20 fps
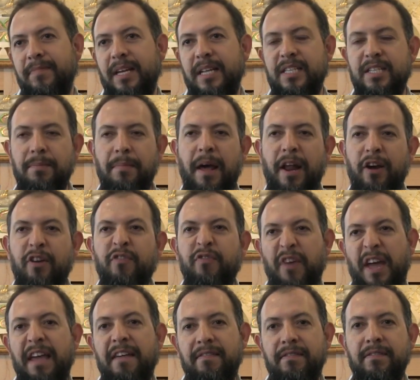It's a matter of
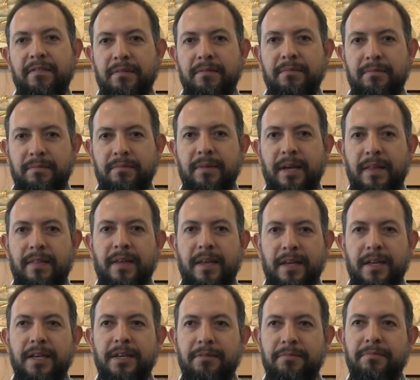faith, I
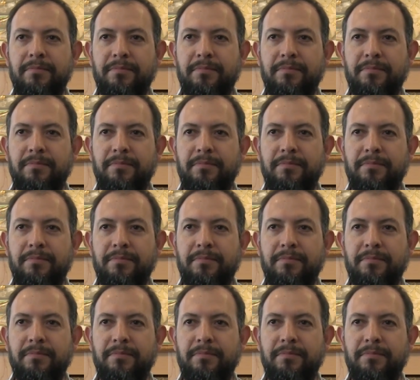think.